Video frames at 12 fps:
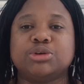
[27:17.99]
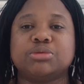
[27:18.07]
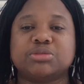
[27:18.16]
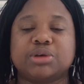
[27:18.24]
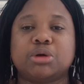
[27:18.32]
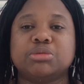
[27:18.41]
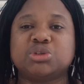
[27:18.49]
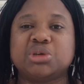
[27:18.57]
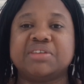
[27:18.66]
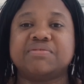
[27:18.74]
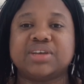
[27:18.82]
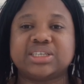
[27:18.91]
You must be coming
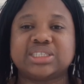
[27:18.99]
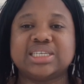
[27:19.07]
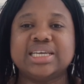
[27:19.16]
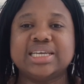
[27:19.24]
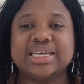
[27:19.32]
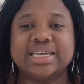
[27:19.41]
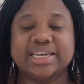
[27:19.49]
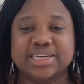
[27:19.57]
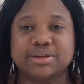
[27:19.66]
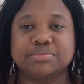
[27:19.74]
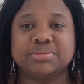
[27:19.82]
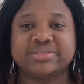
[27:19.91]
to invest
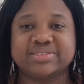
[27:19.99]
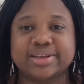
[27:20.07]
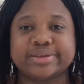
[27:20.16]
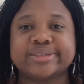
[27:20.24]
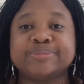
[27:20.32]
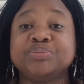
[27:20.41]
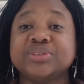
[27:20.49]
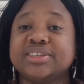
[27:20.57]
in the business.